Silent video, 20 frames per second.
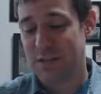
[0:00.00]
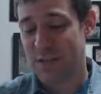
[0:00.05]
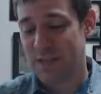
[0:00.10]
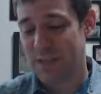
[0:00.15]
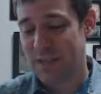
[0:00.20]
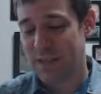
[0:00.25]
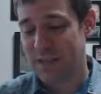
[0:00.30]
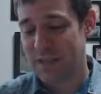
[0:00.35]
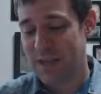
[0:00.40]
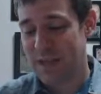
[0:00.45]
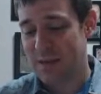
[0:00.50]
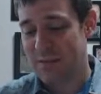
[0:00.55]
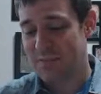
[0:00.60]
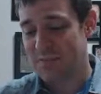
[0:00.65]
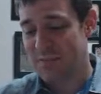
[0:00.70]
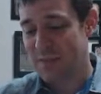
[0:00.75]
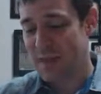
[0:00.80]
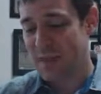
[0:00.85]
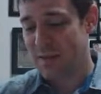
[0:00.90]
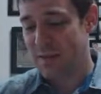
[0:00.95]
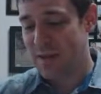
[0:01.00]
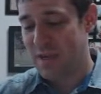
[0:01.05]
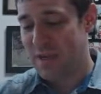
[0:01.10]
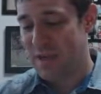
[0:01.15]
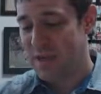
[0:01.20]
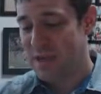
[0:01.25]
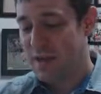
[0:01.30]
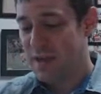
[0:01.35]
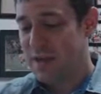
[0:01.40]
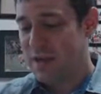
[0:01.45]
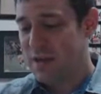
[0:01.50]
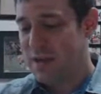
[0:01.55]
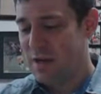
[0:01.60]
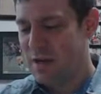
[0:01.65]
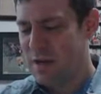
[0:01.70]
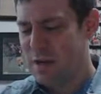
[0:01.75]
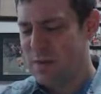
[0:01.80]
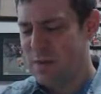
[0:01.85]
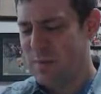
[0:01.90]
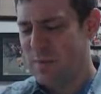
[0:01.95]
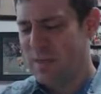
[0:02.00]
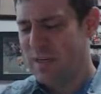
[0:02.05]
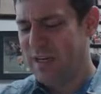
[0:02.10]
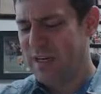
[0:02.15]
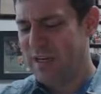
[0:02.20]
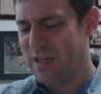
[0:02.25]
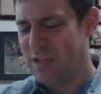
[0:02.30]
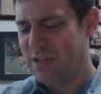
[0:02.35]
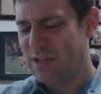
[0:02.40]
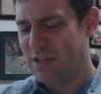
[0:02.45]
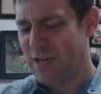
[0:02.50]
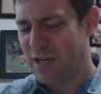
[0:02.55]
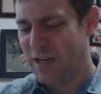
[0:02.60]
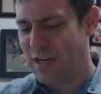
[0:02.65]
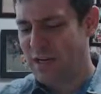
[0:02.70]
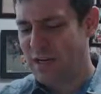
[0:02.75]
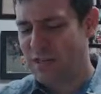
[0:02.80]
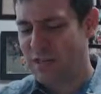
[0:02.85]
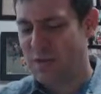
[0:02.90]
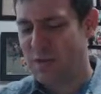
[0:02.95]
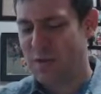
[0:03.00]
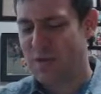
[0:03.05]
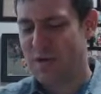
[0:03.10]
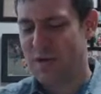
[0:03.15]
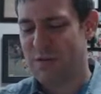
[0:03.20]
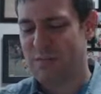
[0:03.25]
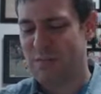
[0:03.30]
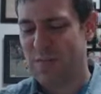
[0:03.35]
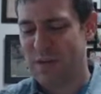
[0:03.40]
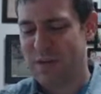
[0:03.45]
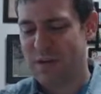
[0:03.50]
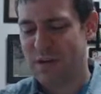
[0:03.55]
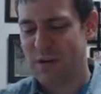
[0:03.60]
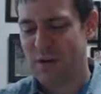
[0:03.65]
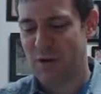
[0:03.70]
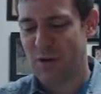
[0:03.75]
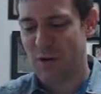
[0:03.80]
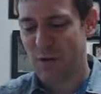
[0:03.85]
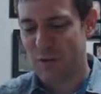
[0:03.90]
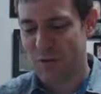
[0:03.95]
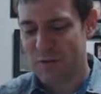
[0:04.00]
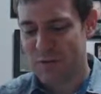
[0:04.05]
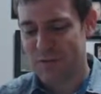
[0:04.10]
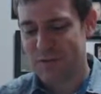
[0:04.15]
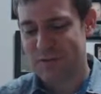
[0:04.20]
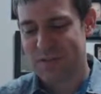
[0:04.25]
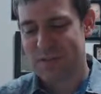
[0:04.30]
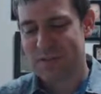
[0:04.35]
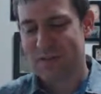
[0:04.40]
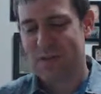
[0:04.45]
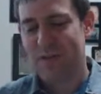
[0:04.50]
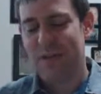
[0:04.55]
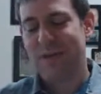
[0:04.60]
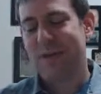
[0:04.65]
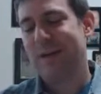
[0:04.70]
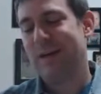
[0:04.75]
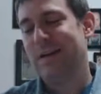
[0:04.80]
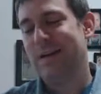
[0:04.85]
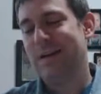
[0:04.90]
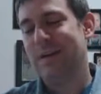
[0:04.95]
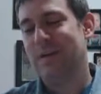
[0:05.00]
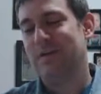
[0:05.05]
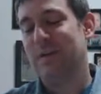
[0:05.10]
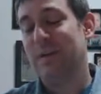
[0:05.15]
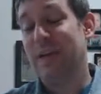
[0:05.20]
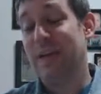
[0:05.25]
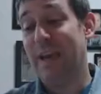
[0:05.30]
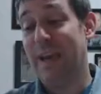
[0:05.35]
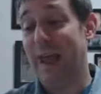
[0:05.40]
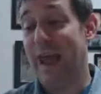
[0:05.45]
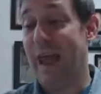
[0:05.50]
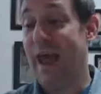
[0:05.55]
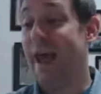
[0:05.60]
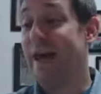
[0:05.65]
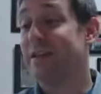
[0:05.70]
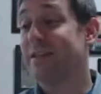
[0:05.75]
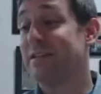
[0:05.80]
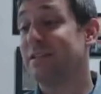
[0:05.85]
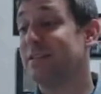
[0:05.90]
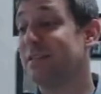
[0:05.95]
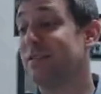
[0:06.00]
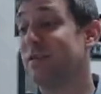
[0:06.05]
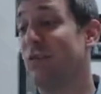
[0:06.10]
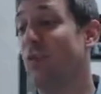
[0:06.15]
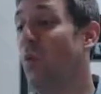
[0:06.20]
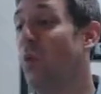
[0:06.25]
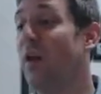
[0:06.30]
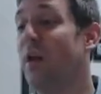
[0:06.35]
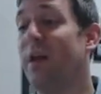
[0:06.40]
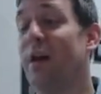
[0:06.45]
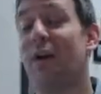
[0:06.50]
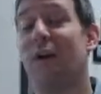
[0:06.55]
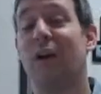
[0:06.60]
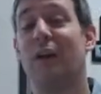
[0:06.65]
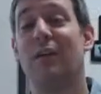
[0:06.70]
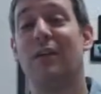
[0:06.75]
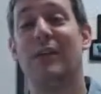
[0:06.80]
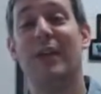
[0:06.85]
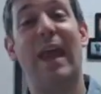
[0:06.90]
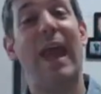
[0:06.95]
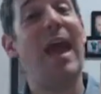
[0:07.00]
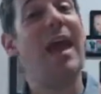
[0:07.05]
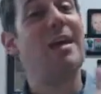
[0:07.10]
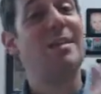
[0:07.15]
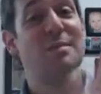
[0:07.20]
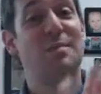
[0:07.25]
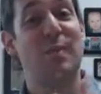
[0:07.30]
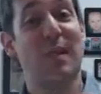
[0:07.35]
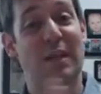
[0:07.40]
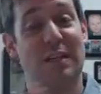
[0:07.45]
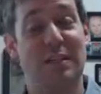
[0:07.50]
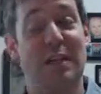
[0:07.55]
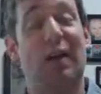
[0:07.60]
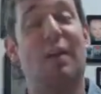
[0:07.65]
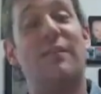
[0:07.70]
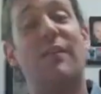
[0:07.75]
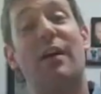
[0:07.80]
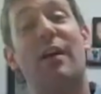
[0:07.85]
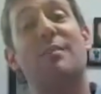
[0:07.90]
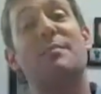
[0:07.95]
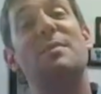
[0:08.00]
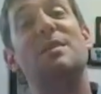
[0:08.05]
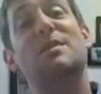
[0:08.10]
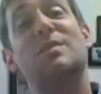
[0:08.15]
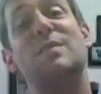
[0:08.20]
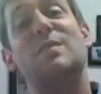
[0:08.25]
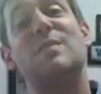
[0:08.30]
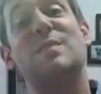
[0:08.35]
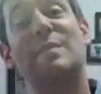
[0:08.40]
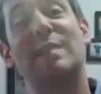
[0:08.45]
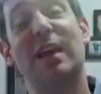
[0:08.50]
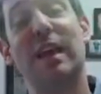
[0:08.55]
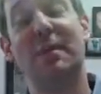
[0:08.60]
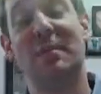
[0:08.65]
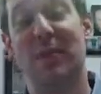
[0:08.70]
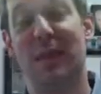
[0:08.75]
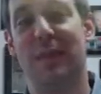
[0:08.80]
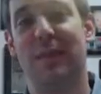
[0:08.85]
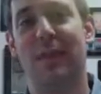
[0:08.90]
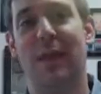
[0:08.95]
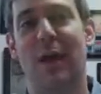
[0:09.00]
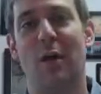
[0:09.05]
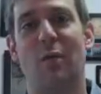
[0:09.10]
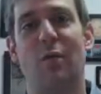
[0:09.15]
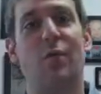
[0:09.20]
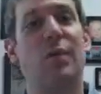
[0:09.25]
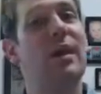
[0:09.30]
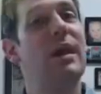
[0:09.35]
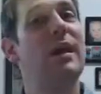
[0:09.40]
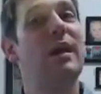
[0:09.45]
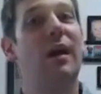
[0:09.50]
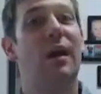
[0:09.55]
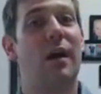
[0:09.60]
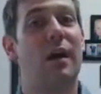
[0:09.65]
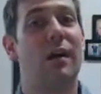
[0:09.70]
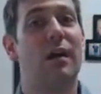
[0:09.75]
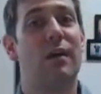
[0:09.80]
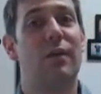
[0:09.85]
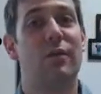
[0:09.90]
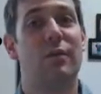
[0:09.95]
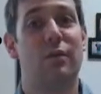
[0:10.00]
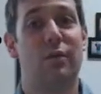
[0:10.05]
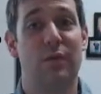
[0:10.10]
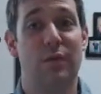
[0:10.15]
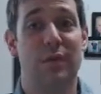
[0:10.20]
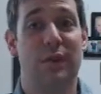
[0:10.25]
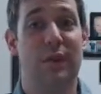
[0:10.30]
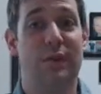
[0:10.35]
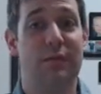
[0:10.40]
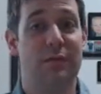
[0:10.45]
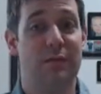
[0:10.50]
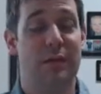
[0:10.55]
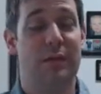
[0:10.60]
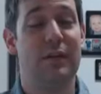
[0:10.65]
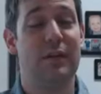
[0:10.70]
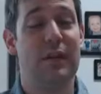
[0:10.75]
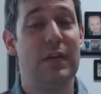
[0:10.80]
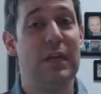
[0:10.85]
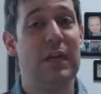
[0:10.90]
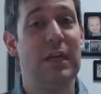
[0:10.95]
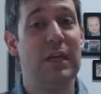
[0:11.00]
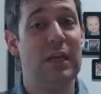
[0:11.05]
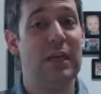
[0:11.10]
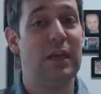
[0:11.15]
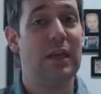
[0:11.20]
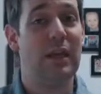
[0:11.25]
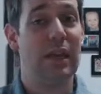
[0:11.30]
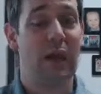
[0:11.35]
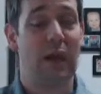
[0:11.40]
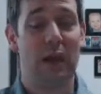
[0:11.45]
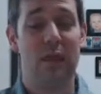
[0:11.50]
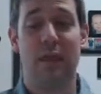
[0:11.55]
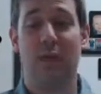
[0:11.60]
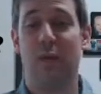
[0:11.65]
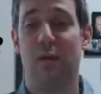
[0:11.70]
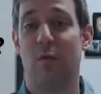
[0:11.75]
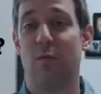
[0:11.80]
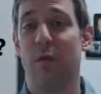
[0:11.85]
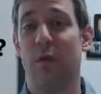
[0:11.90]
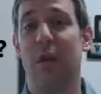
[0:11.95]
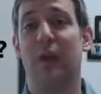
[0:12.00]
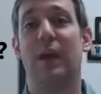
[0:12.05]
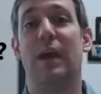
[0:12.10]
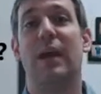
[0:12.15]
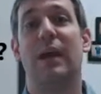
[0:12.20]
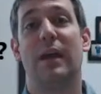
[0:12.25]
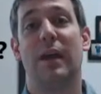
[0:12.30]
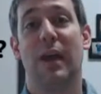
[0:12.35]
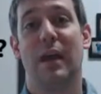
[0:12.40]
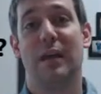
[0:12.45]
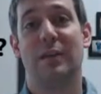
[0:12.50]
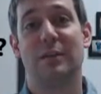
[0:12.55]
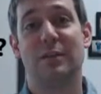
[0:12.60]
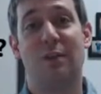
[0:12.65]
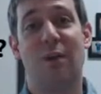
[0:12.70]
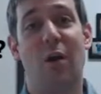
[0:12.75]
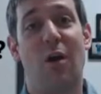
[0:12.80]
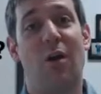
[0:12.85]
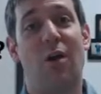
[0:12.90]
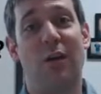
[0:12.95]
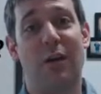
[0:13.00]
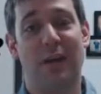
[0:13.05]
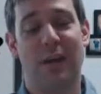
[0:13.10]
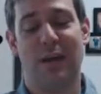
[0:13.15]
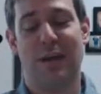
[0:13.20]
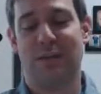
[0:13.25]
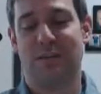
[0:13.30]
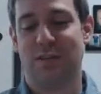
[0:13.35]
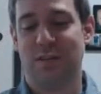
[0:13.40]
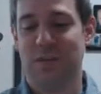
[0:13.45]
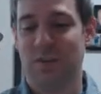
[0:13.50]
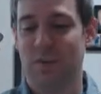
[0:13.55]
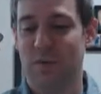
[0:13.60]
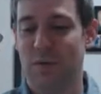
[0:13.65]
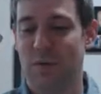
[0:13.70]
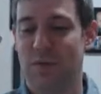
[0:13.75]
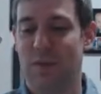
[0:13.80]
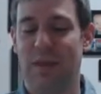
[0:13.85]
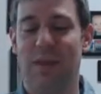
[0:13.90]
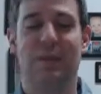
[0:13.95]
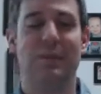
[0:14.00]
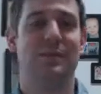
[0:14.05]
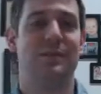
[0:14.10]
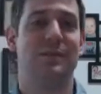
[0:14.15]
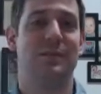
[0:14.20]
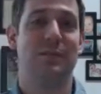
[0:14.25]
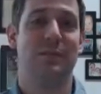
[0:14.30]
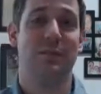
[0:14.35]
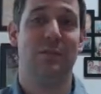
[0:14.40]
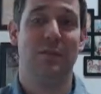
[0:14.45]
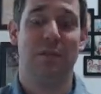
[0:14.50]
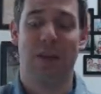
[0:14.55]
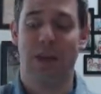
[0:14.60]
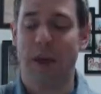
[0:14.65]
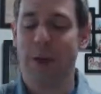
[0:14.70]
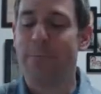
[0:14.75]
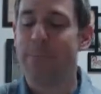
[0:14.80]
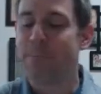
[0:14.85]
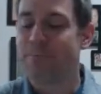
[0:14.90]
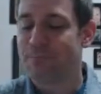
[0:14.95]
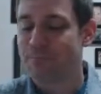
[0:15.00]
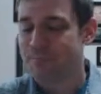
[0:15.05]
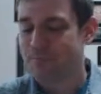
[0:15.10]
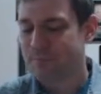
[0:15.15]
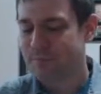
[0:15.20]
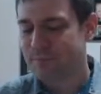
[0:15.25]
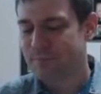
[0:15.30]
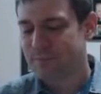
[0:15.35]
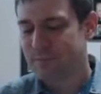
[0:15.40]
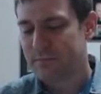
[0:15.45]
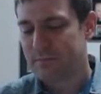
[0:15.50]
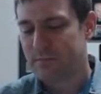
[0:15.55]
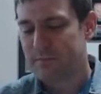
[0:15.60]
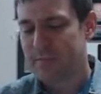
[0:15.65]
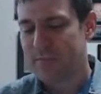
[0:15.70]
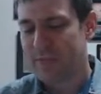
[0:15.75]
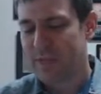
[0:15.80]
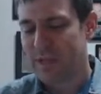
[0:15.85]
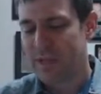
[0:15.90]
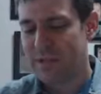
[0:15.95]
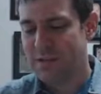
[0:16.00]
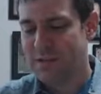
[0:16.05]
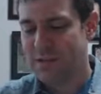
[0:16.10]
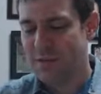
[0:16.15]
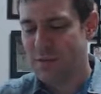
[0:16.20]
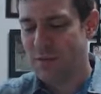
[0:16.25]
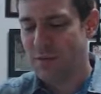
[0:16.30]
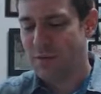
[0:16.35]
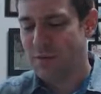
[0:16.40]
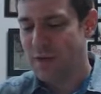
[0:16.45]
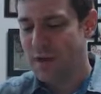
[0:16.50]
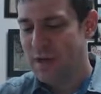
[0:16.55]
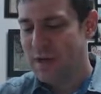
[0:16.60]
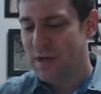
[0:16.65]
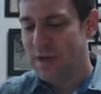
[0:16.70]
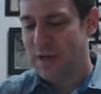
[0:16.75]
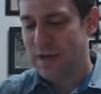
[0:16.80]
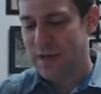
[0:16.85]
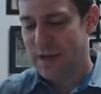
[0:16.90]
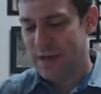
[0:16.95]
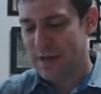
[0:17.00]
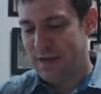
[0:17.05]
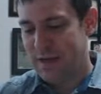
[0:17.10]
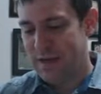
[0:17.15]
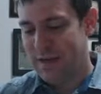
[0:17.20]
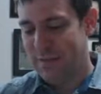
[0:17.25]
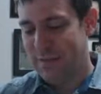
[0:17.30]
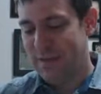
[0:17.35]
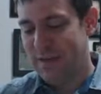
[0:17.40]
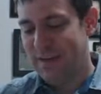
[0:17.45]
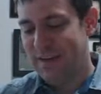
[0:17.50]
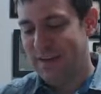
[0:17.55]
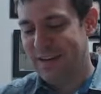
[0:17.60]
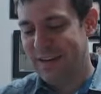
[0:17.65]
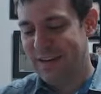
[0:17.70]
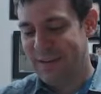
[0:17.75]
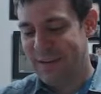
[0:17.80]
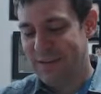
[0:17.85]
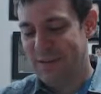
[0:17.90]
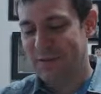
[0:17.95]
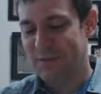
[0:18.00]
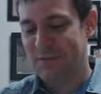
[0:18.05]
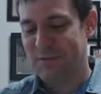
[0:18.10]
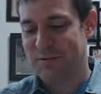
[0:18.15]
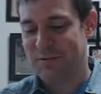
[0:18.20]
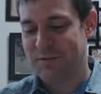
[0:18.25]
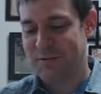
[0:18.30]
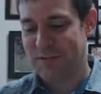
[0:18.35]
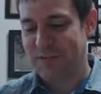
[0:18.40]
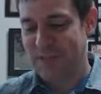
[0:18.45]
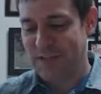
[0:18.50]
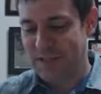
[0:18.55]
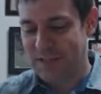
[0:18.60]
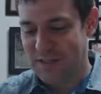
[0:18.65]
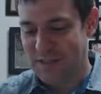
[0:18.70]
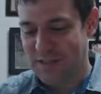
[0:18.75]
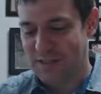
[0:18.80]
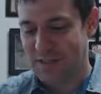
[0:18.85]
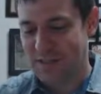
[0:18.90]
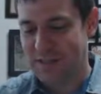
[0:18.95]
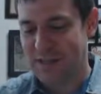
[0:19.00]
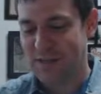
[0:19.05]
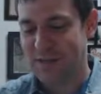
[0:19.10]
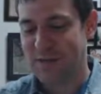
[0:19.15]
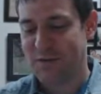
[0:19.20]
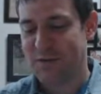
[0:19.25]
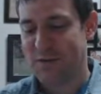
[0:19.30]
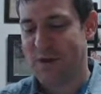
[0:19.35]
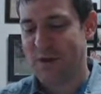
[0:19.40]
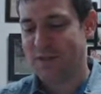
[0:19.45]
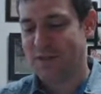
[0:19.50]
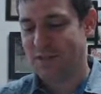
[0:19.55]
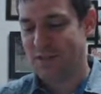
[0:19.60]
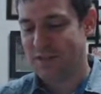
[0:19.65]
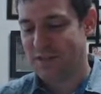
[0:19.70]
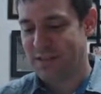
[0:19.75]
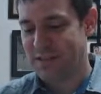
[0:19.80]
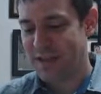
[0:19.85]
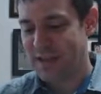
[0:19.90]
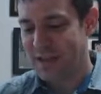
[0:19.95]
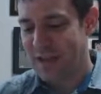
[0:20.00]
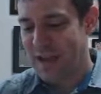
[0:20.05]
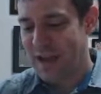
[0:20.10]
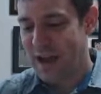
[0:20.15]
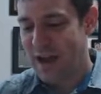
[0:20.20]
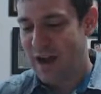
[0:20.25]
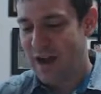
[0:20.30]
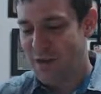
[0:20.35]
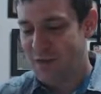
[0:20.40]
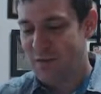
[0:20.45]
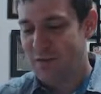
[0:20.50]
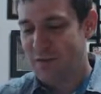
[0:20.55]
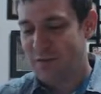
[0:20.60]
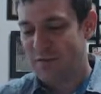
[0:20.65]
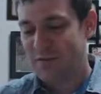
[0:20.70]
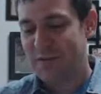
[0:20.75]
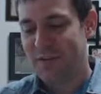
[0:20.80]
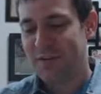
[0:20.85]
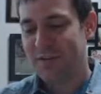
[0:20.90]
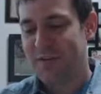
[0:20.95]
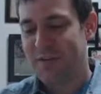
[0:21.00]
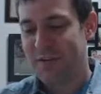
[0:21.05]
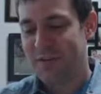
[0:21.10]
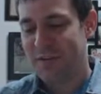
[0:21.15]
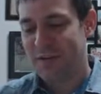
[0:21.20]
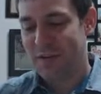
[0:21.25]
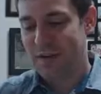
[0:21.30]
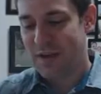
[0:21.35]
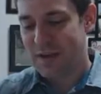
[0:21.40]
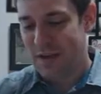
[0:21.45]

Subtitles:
something that maybe we need to change in order to meet our goals? We need to ask, what are the aspects of our mission statement that we are really feeling keyed in on, that God is calling us to this, to that? And so we need to think through strategically these questions. How do we feel